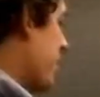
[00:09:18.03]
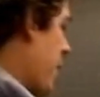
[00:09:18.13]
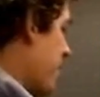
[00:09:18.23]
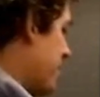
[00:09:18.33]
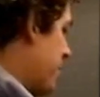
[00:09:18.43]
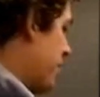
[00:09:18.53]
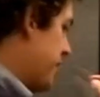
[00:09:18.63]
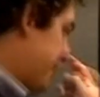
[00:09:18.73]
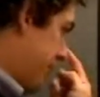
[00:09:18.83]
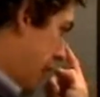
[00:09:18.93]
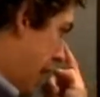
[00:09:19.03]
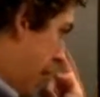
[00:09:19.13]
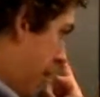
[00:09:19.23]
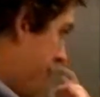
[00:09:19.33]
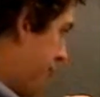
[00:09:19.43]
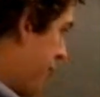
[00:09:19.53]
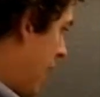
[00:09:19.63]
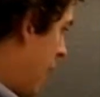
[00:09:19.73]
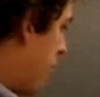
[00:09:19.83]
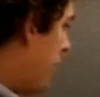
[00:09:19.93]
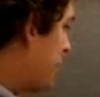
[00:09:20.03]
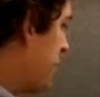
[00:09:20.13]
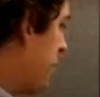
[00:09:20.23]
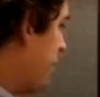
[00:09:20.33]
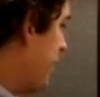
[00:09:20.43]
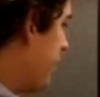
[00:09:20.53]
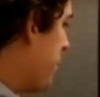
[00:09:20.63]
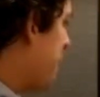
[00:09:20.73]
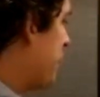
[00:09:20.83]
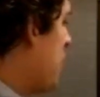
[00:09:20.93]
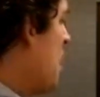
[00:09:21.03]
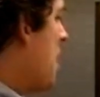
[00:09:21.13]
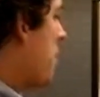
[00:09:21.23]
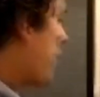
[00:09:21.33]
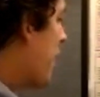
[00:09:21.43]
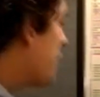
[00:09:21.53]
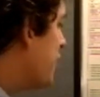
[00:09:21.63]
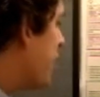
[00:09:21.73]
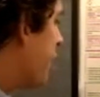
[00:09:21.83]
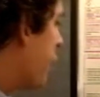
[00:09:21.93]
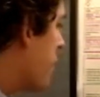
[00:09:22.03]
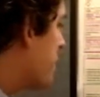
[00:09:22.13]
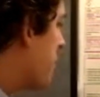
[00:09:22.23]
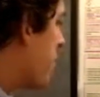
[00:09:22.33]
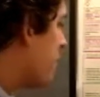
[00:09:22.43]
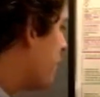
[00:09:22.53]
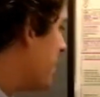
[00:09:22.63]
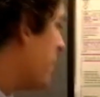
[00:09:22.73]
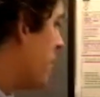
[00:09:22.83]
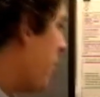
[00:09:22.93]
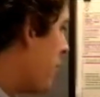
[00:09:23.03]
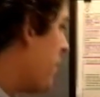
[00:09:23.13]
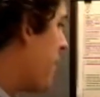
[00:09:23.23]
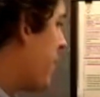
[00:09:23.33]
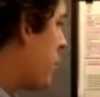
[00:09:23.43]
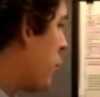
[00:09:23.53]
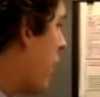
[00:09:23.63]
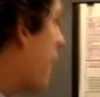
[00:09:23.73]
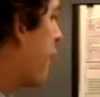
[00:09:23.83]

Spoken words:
department's budget. Production budget information. Production informs the purchasing department that they require